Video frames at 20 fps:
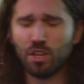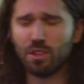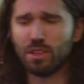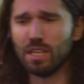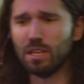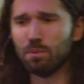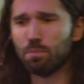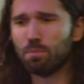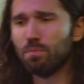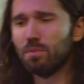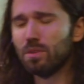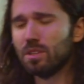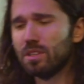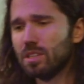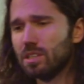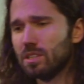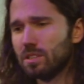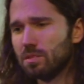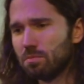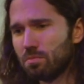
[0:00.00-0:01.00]

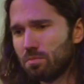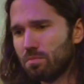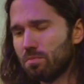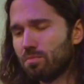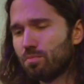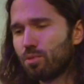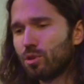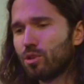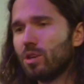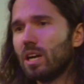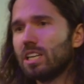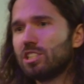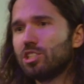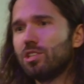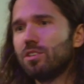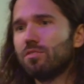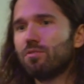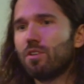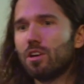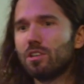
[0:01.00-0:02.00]
The
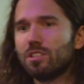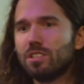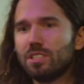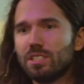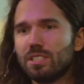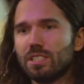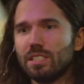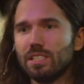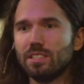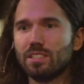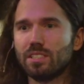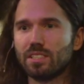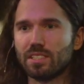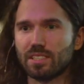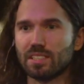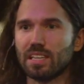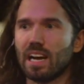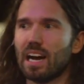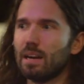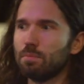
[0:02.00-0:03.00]
progression of heart disease
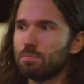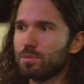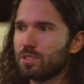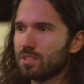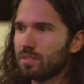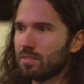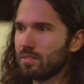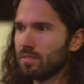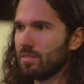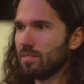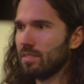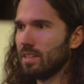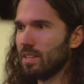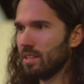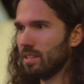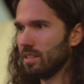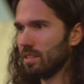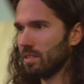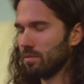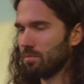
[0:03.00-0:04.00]
stopped
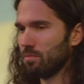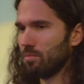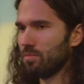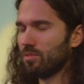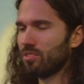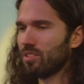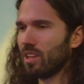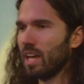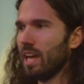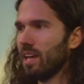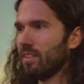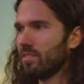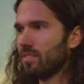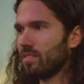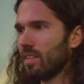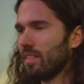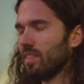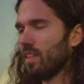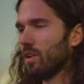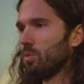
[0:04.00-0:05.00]
in the scans
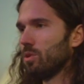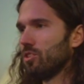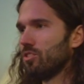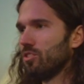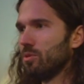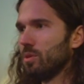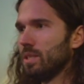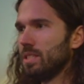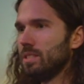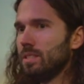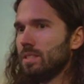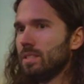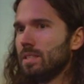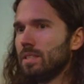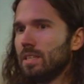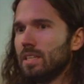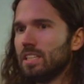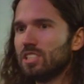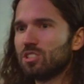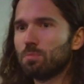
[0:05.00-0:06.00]
that they were doing.
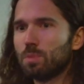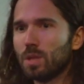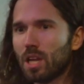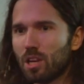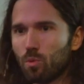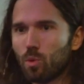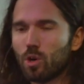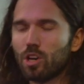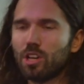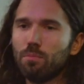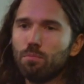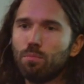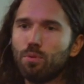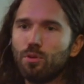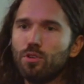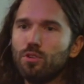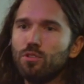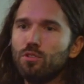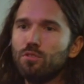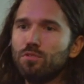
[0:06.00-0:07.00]
His blood work
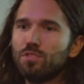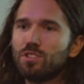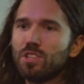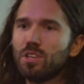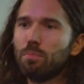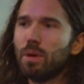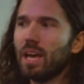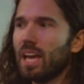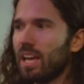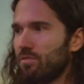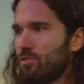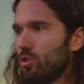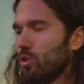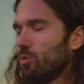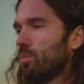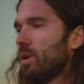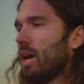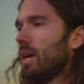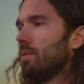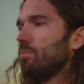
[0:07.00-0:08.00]
improved,
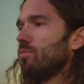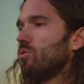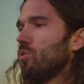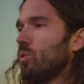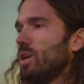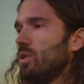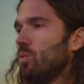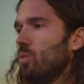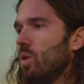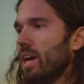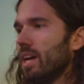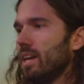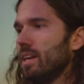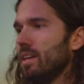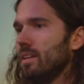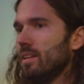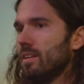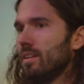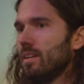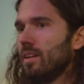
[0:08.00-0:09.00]
behavioral problems went
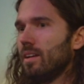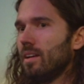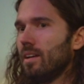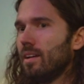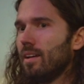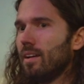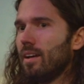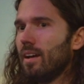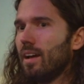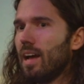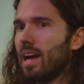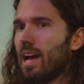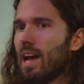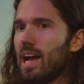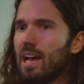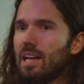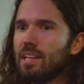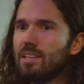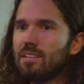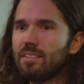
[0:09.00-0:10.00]
away,
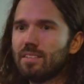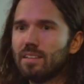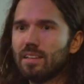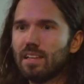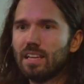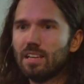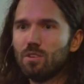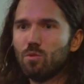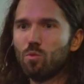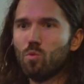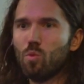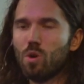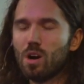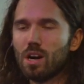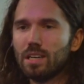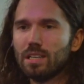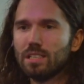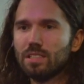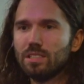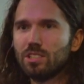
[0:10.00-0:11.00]
and it
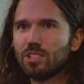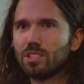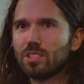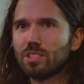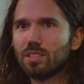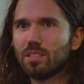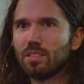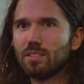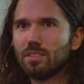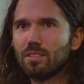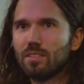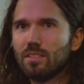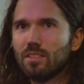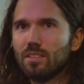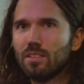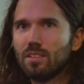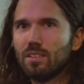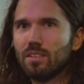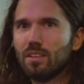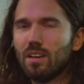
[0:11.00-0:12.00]
was
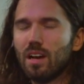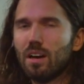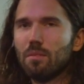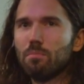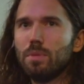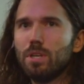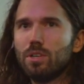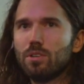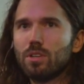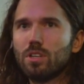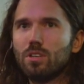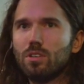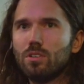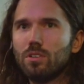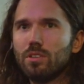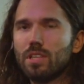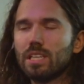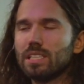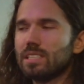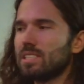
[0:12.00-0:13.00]
a
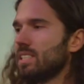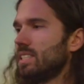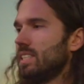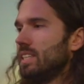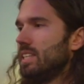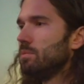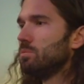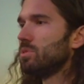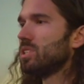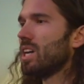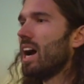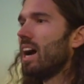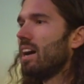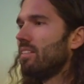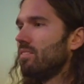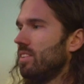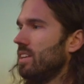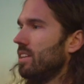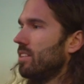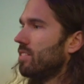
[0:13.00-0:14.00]
miracle that seems
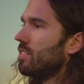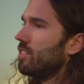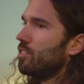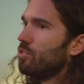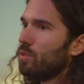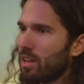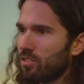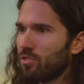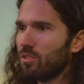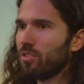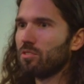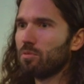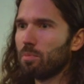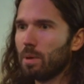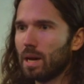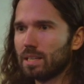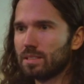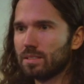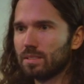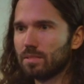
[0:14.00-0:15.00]
obvious in
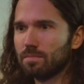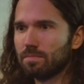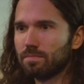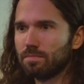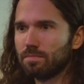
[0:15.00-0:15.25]
retrospect.